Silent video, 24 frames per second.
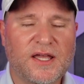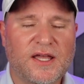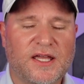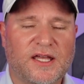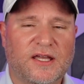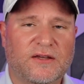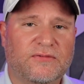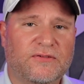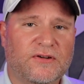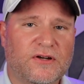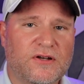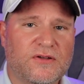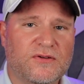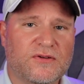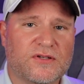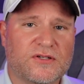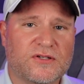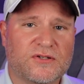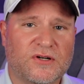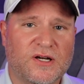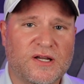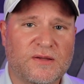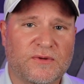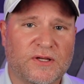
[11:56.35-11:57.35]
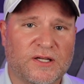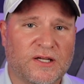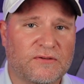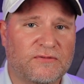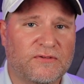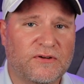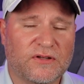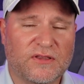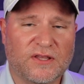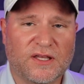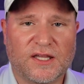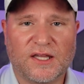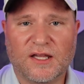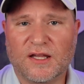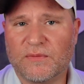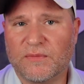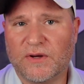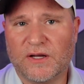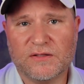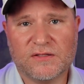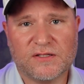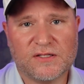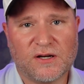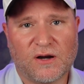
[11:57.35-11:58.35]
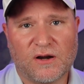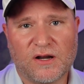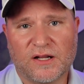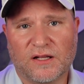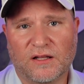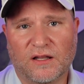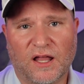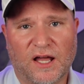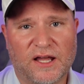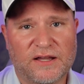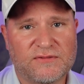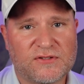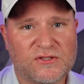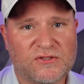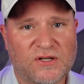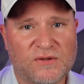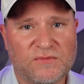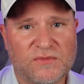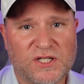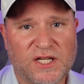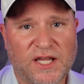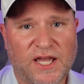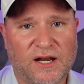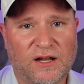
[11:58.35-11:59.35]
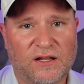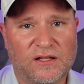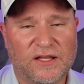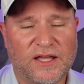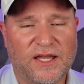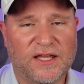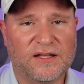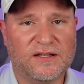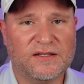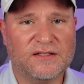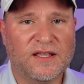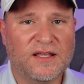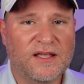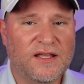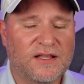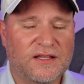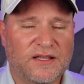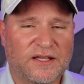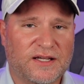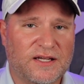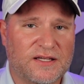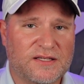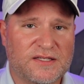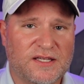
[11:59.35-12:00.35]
If you're new to streaming, if you're thinking about starting a live stream channel, and like I